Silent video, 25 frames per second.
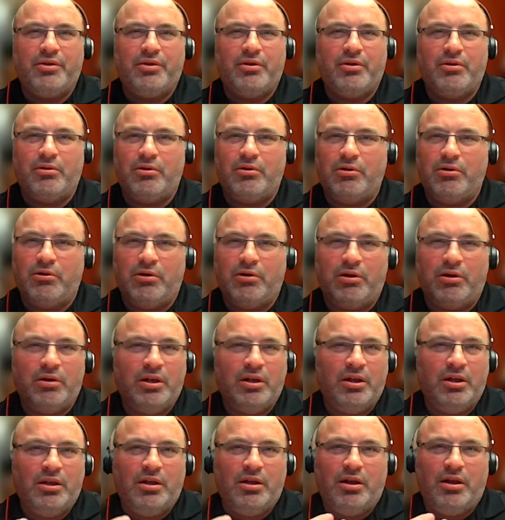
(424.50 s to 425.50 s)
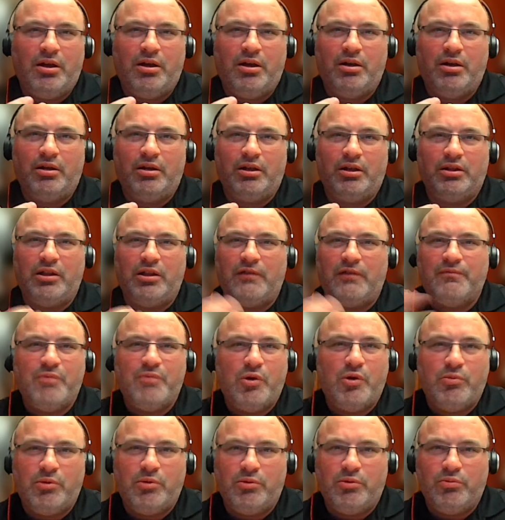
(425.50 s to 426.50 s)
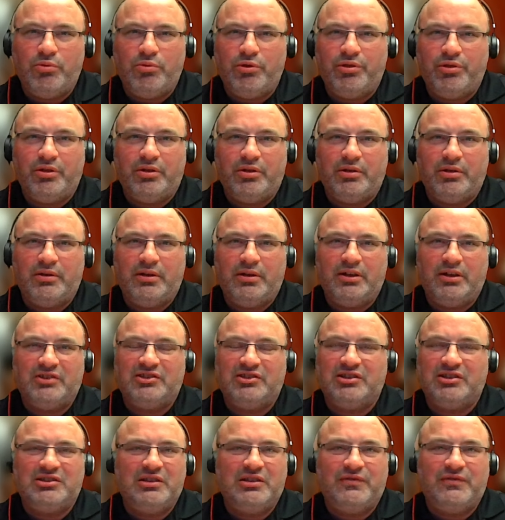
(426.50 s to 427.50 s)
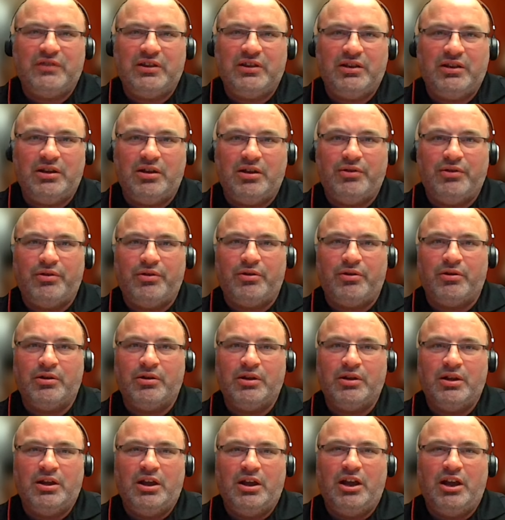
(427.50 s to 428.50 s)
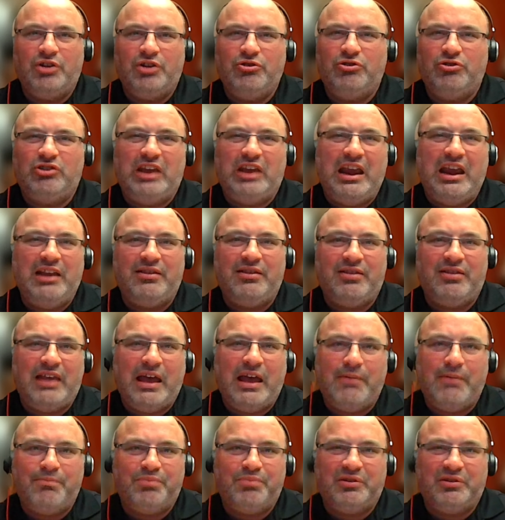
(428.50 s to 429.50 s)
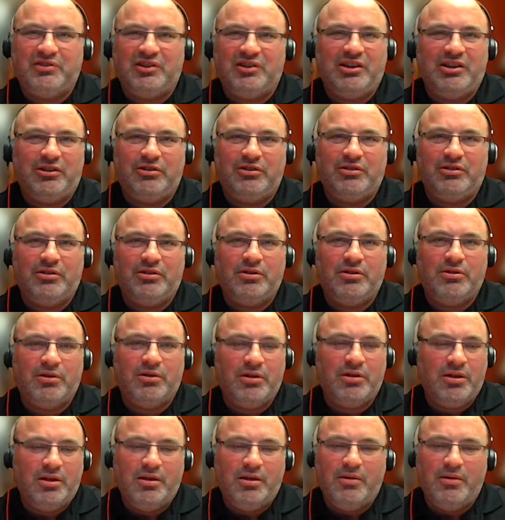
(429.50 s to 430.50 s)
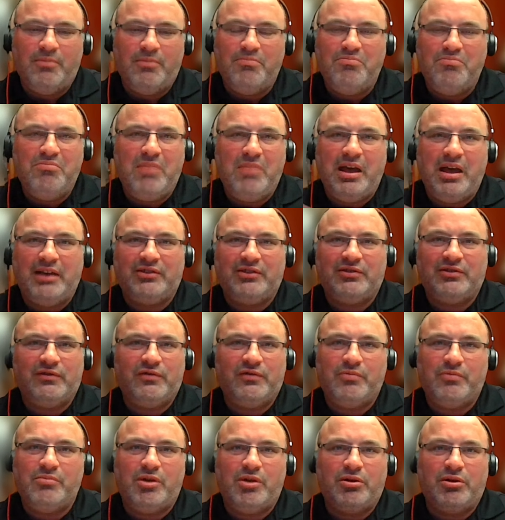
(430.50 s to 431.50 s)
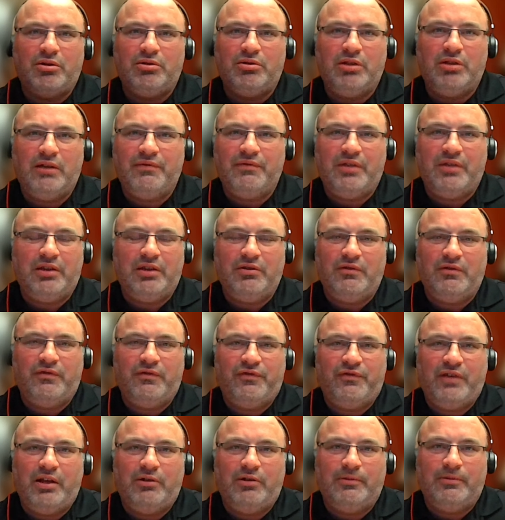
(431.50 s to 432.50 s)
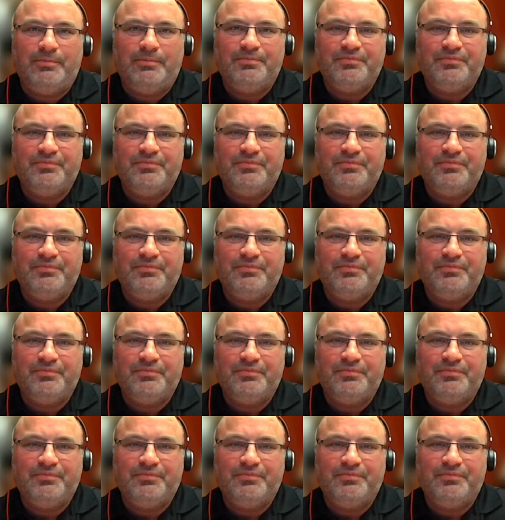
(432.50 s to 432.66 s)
or a, uh, a love moment with a, a significant other, and you take that particular massive amount of love that you felt,